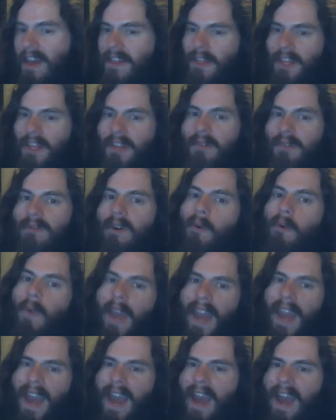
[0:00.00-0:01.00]
then you don't
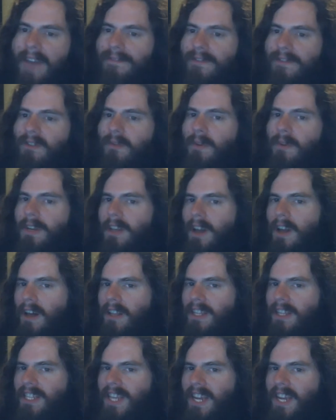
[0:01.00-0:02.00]
have to
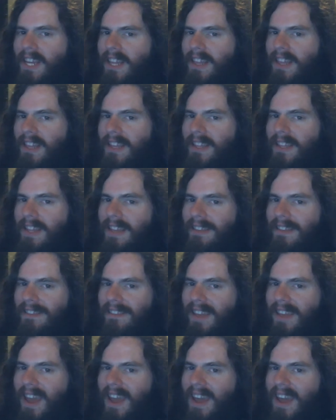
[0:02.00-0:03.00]
acknowledge anything they
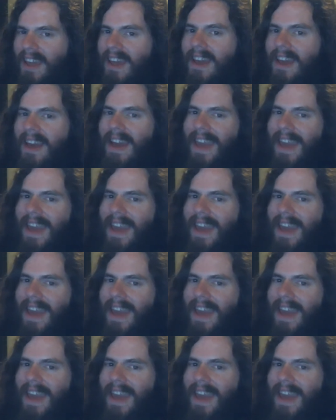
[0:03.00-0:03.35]
say,